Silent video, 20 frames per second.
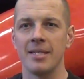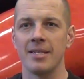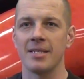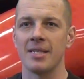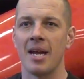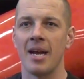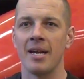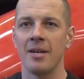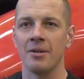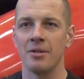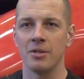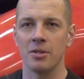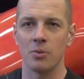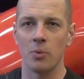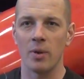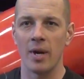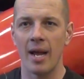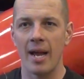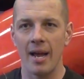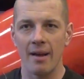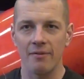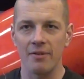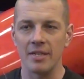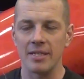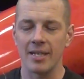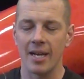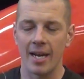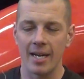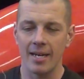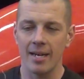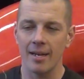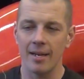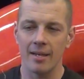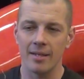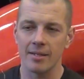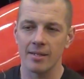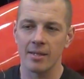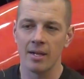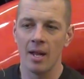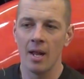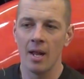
designers when I have these ideas.